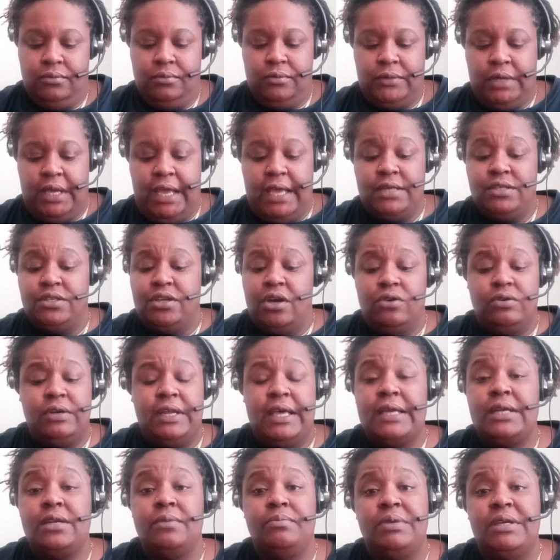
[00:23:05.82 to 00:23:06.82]
And don't
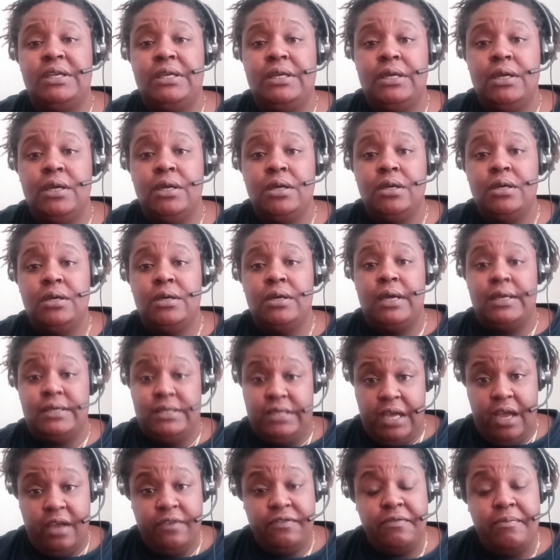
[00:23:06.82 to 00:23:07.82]
let it be a
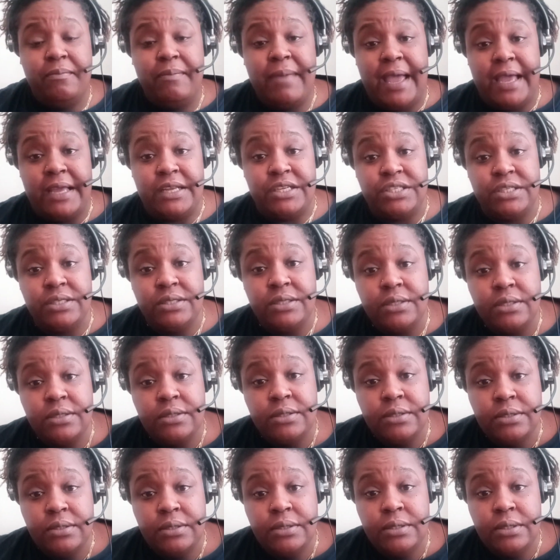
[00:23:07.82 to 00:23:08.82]
death magic.
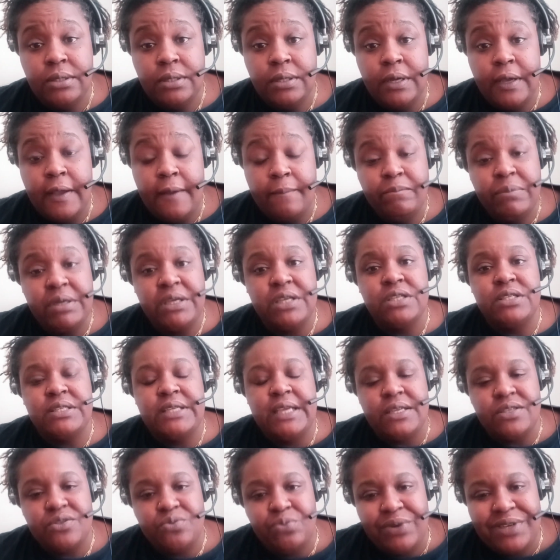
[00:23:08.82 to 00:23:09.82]
Because
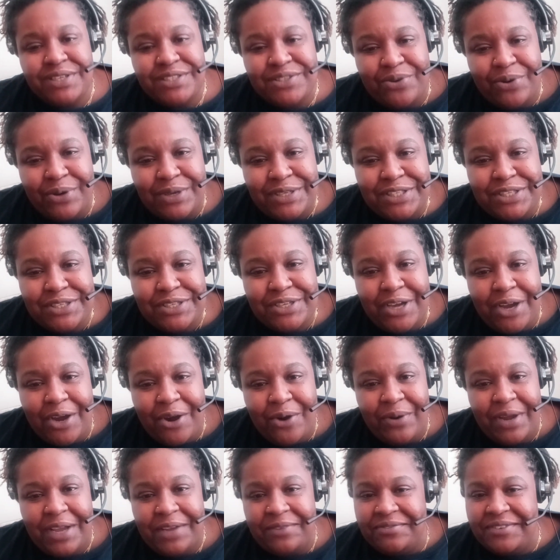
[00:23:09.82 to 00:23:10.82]
guess where it's going to
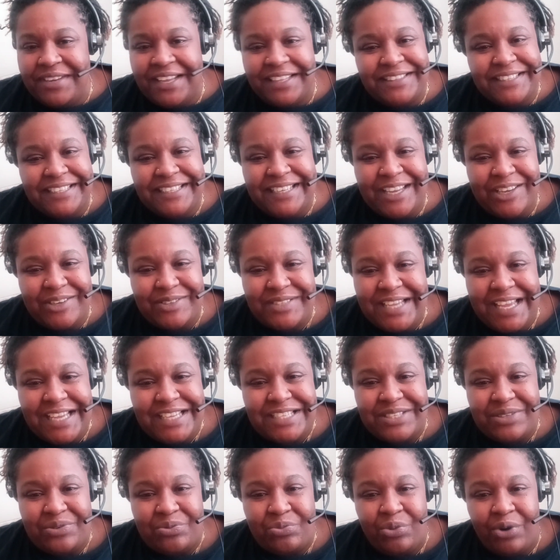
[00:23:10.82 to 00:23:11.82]
go if nothing else
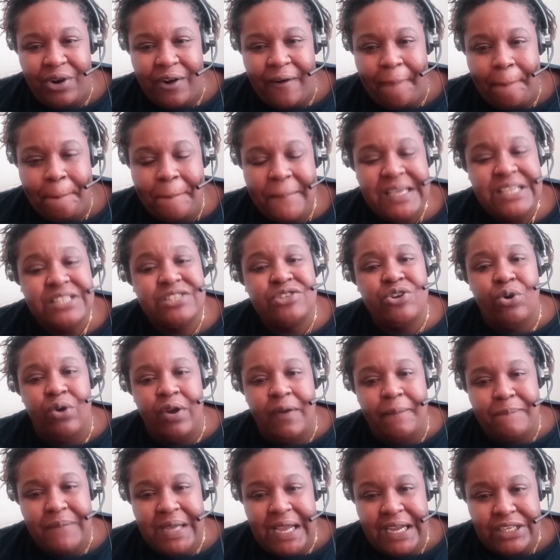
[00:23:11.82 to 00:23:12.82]
hasn't worked? It's
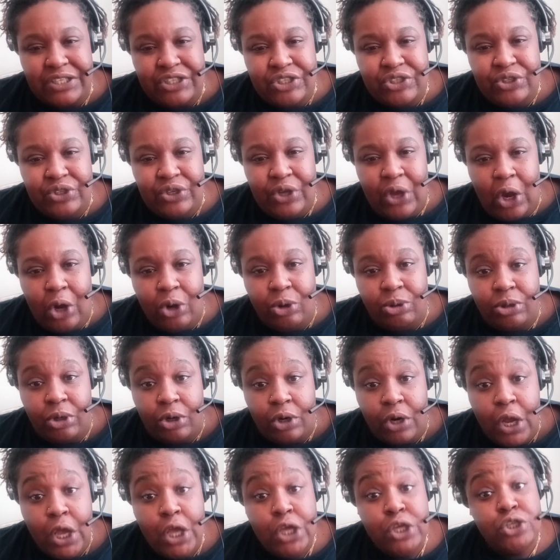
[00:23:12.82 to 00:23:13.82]
going back to the owner.
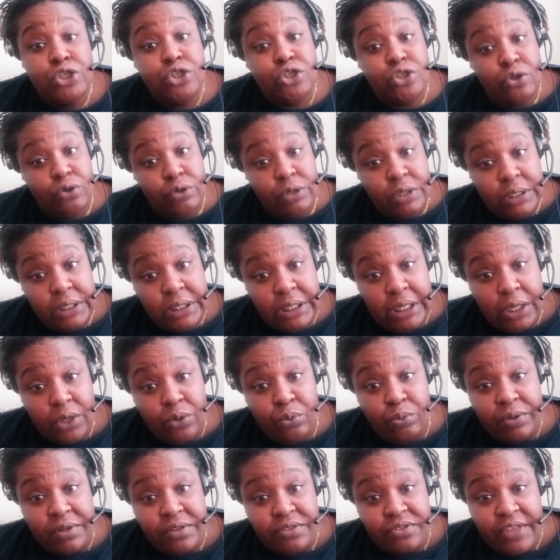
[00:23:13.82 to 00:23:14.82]
So good luck
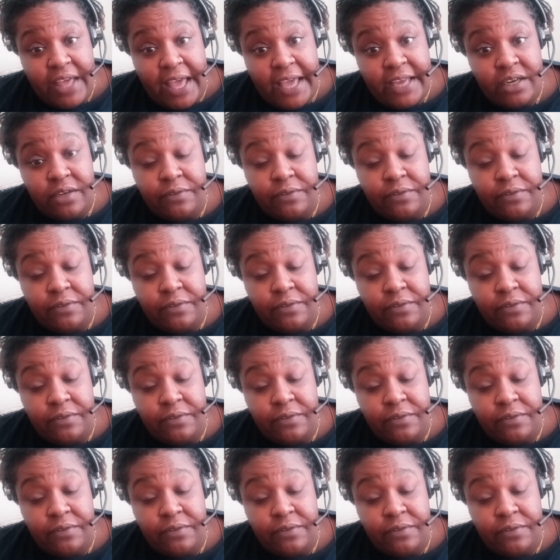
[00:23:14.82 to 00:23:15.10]
with that.